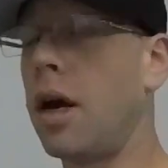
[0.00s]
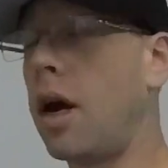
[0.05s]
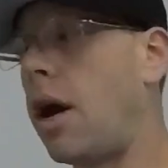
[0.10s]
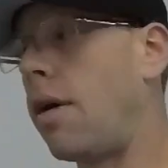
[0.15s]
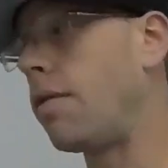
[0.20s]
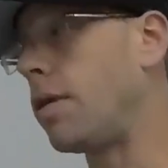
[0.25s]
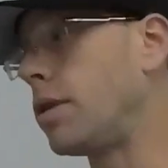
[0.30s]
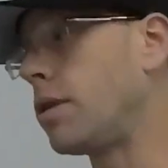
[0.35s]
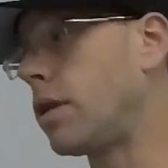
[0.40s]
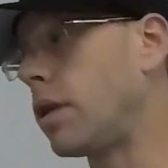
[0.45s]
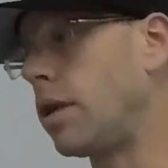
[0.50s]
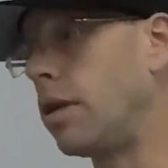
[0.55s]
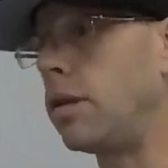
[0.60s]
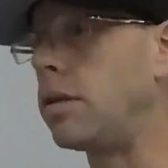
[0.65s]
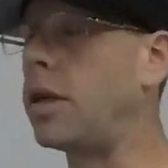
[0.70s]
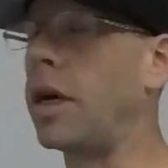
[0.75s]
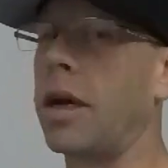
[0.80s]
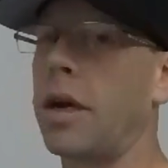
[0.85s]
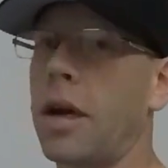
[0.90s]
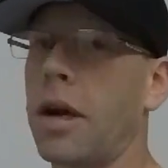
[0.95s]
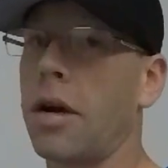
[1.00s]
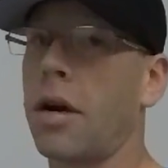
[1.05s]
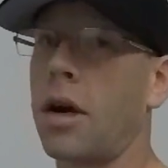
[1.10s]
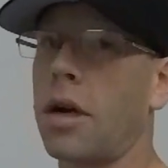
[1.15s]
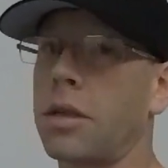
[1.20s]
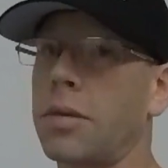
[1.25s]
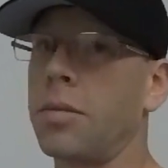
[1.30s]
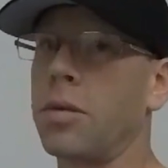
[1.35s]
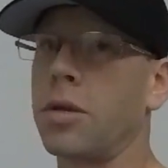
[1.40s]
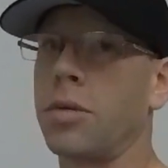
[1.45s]
Obviously, taking care of
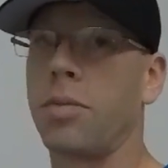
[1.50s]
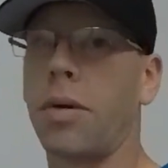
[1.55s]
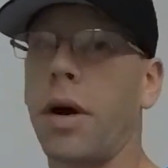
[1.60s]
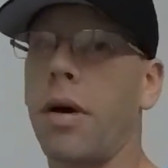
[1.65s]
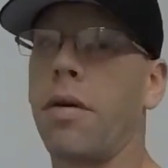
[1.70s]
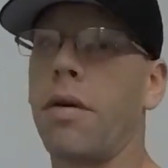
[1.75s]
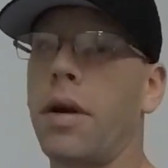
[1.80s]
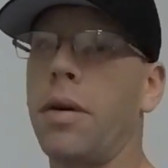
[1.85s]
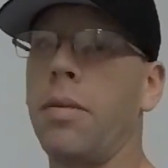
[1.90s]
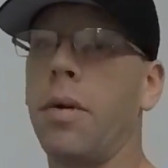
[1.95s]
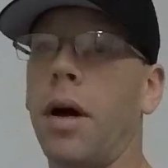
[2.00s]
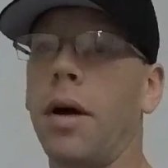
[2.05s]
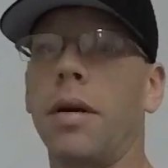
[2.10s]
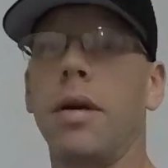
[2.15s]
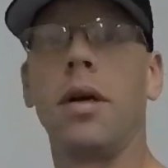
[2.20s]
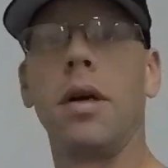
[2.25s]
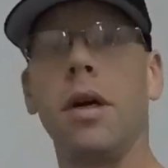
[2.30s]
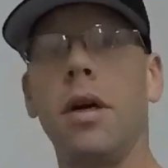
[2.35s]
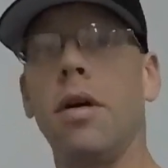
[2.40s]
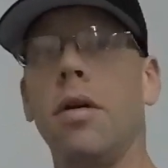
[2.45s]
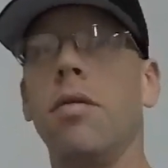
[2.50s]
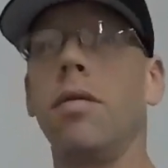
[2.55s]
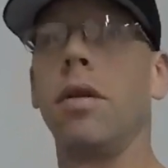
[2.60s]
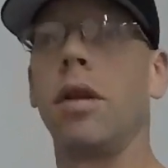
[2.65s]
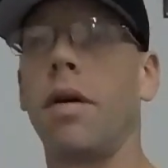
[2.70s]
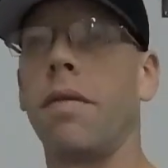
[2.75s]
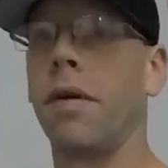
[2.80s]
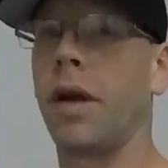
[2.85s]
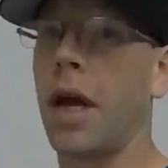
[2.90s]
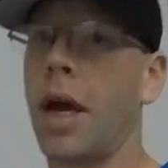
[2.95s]
customers is priority, but we
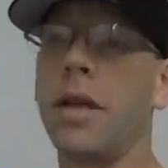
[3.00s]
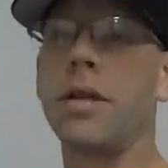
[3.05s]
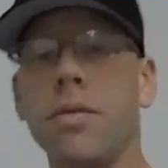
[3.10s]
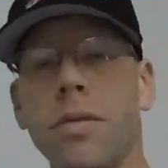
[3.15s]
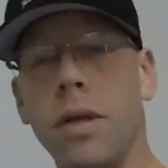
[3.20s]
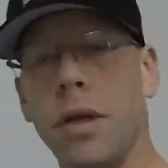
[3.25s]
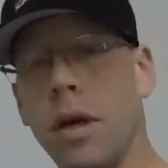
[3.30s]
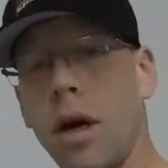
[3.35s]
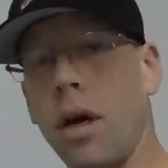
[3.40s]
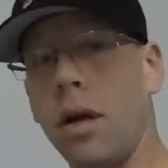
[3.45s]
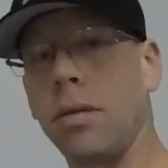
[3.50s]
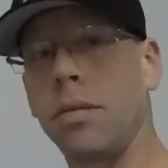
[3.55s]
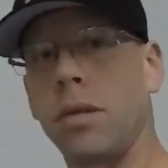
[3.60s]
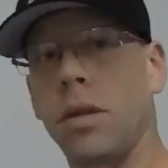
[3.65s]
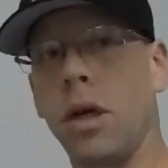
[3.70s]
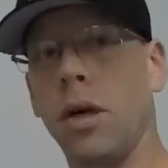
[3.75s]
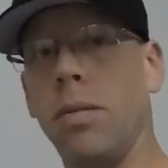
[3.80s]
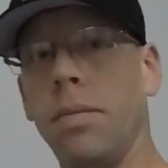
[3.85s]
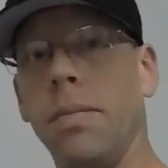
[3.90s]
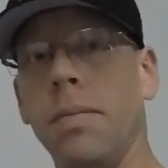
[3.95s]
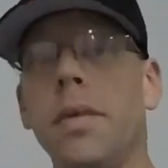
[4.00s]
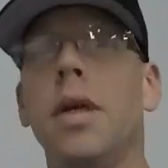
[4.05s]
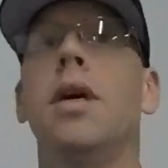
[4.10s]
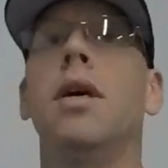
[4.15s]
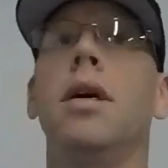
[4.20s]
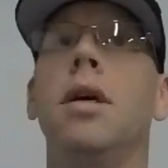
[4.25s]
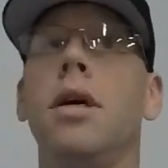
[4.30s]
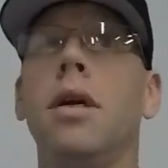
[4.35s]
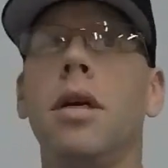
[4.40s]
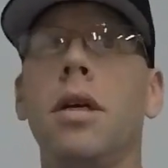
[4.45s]
love engaging with y'all. So
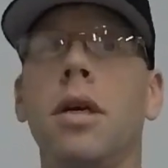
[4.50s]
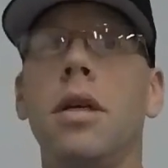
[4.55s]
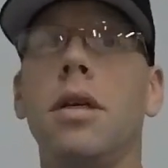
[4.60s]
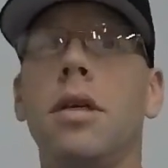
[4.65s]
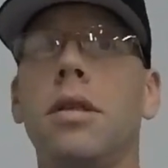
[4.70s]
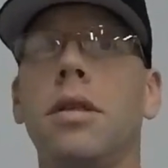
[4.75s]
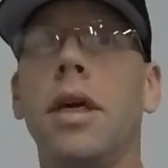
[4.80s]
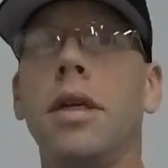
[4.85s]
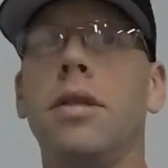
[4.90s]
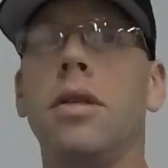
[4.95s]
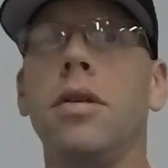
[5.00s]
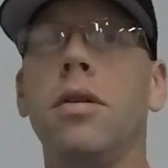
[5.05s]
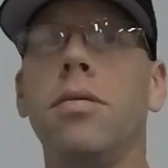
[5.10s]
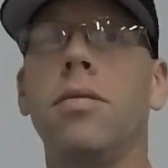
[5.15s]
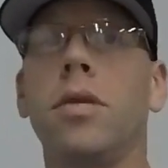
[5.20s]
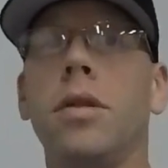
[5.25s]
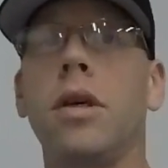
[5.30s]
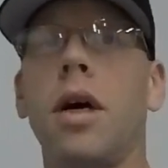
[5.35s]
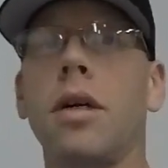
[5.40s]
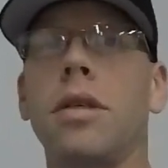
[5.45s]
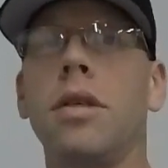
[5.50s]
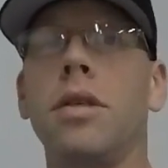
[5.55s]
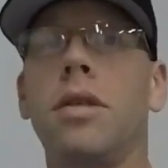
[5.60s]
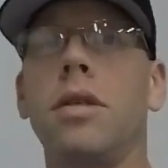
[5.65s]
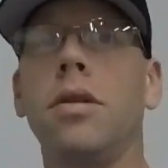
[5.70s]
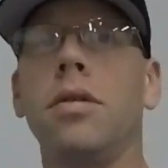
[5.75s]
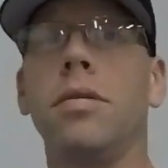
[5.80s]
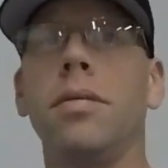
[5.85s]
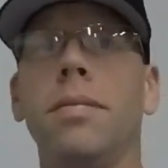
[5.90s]
stay tuned, and we'll talk to you soon.